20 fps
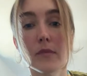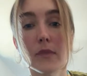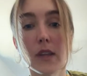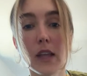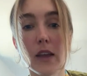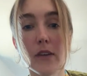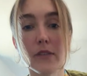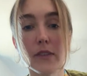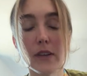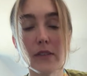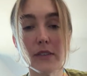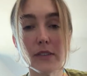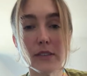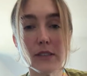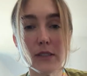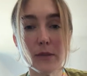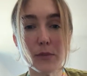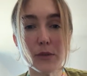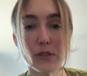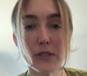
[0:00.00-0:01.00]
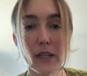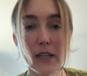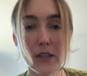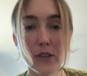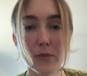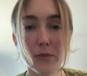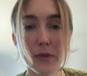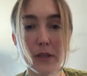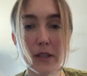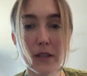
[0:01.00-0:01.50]
I've never seen a
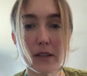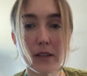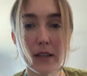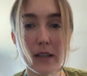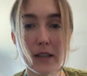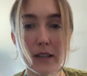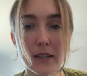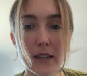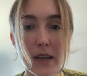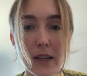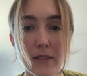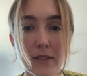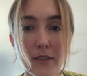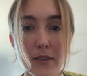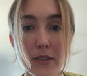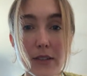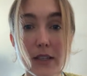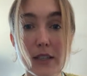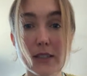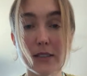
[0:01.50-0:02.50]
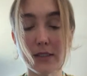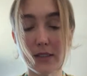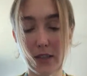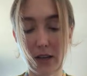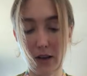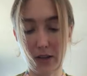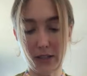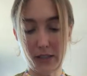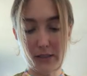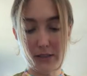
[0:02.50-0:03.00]
potato peeled like that. Very nice.
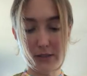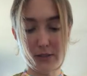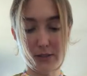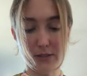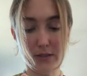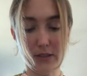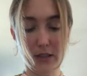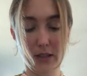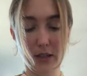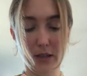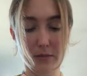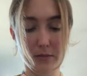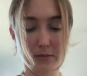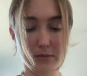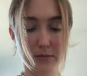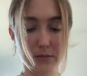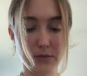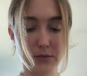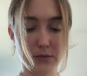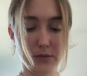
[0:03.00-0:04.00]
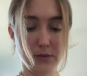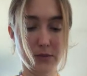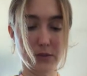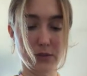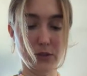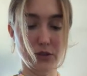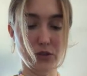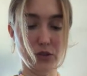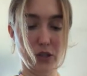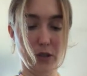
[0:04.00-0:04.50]
Oh, that's
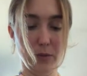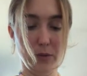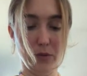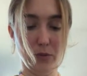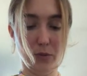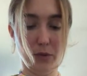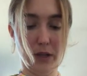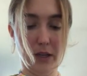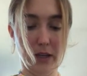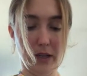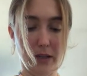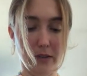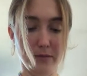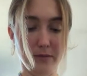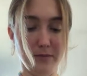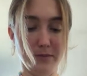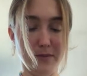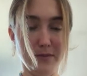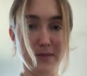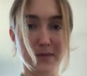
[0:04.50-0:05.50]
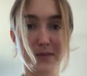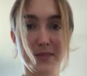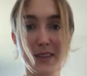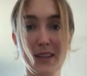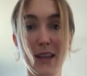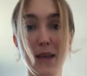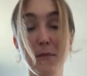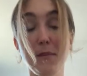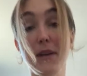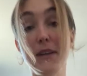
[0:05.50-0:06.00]
the German way.
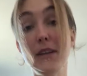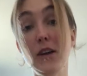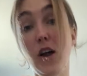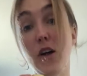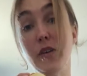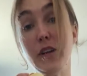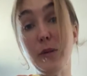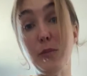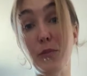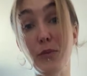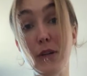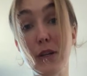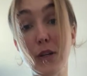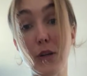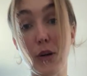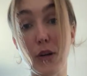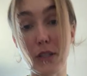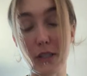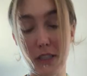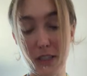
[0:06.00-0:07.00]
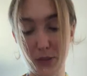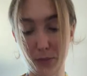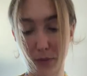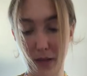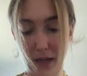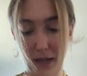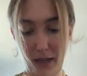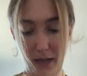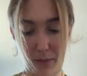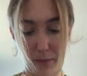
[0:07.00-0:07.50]
But they're already pre-cooked, that's
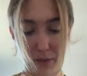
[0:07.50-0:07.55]
why I can